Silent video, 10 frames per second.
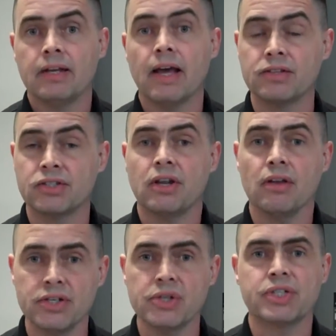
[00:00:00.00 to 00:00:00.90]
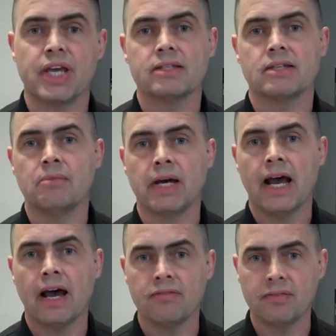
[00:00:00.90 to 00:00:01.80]
Now there's another use case I might
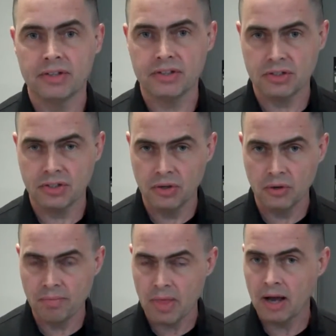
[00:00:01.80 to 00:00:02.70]
have for this too.